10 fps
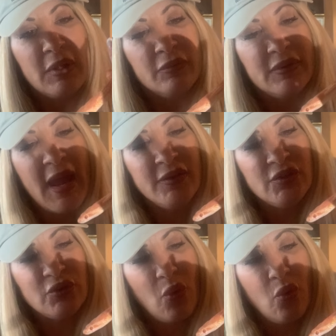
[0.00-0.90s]

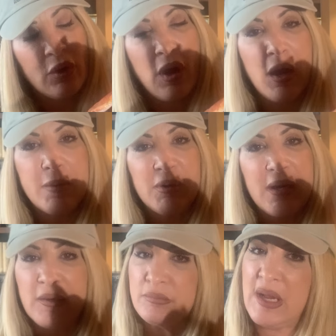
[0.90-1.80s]
nest or
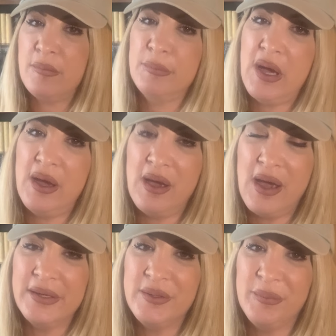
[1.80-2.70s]
hibernate. Now,
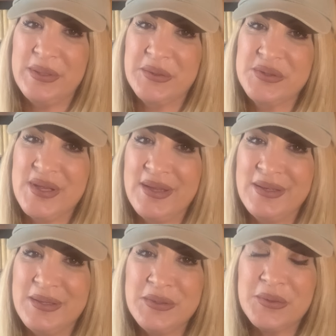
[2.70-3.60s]
I know what you're
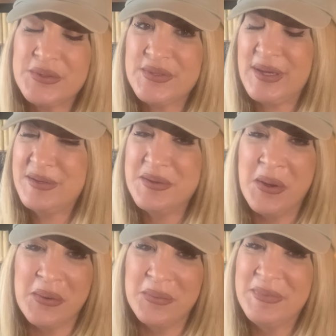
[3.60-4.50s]
saying. You're saying,
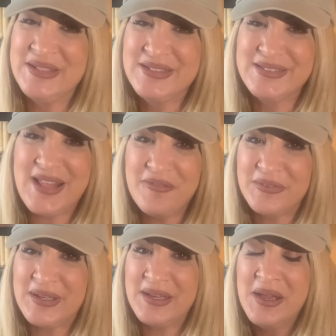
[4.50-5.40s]
no, Miss
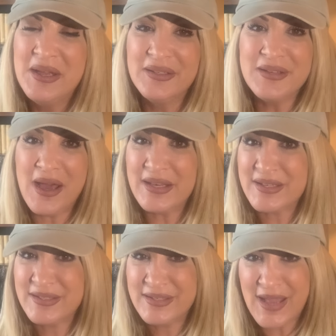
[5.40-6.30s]
Stephanie, not
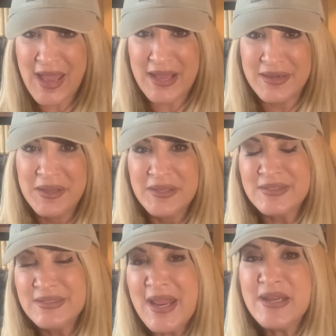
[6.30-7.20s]
again.
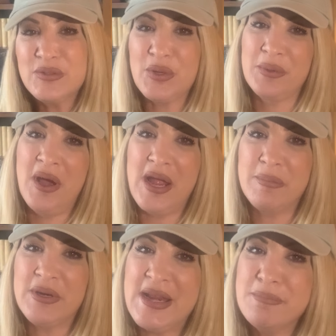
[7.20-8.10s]
Snakes don't
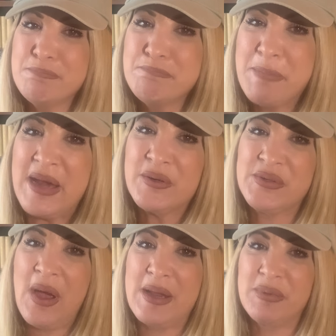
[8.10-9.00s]
hibernate.
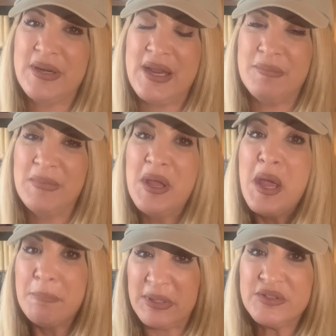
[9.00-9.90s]
Bears hibernate.
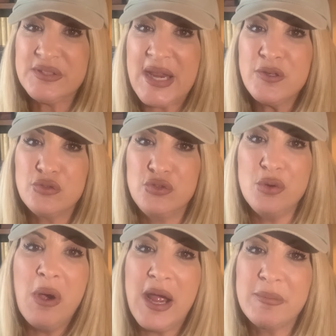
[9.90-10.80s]
But snakes
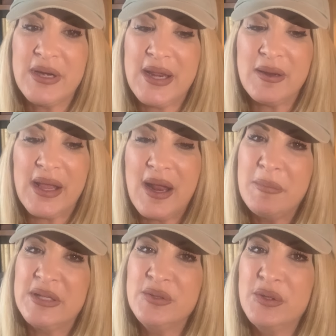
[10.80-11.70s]
do hibernate, and I'm
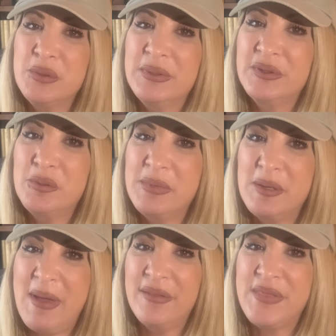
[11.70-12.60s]
going to tell you a little bit
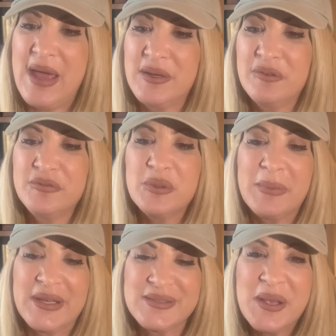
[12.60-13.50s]
about that in a few
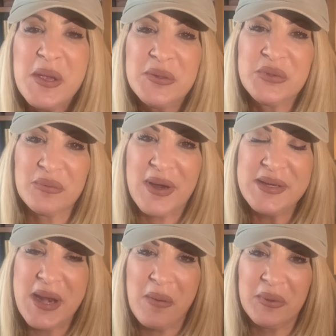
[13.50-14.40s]
minutes. So
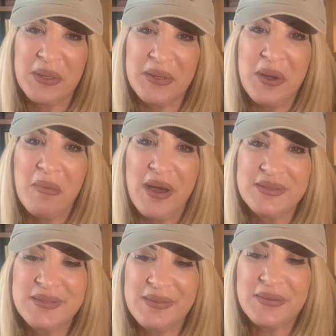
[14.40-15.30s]
right now we're going to go
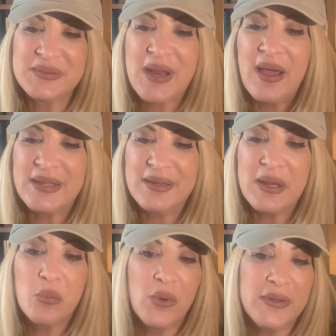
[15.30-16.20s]
on to their diet.
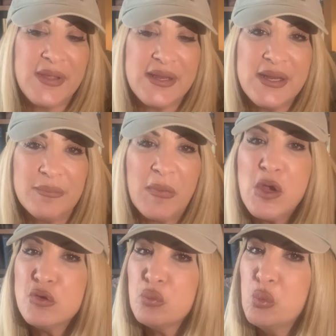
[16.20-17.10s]
And what do they eat?
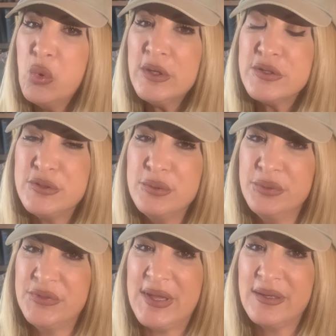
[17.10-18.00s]
What do you
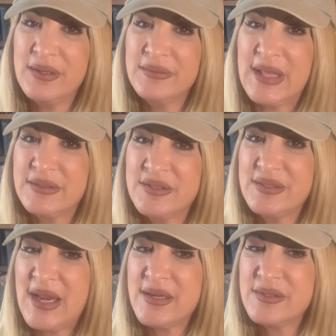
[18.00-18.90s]
think that
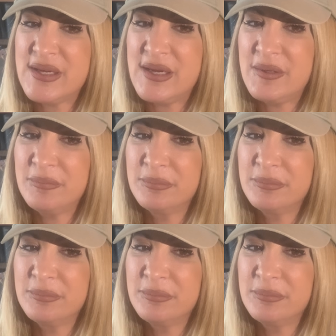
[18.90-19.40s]
snakes eat?